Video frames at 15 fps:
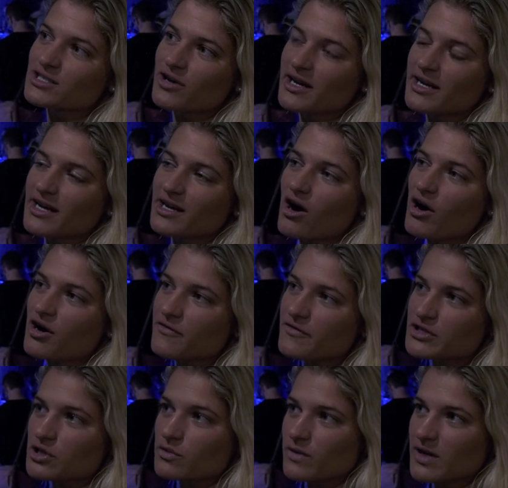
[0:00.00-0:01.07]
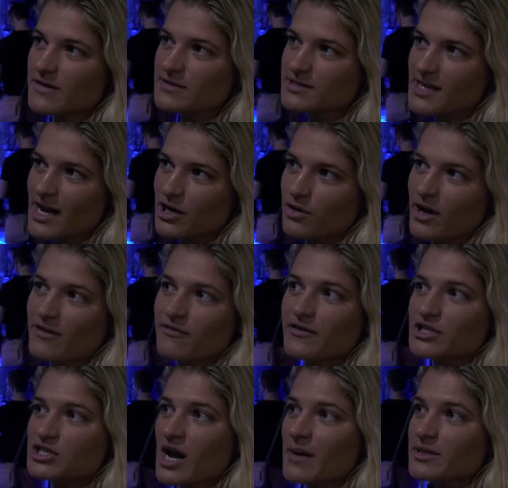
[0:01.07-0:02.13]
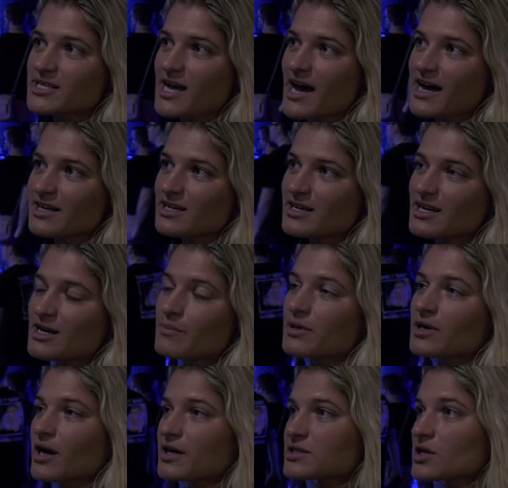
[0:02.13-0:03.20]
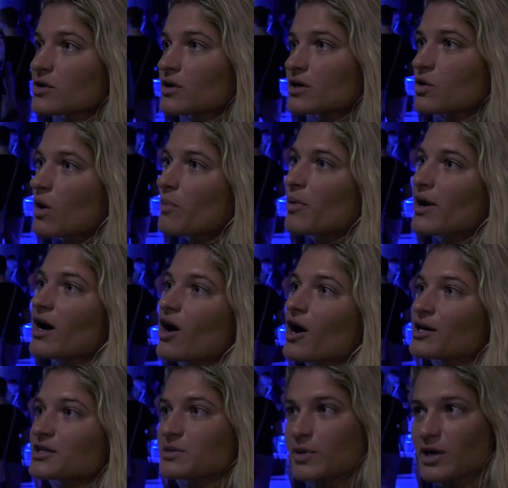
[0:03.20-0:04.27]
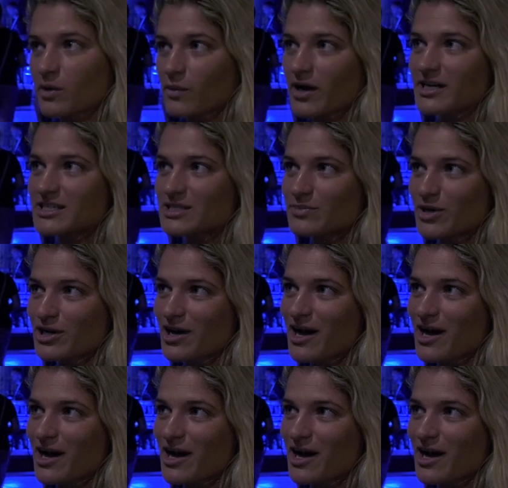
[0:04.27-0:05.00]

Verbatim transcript: in creating artificial reefs that create fish habitat, but also incorporate art to bring awareness to marine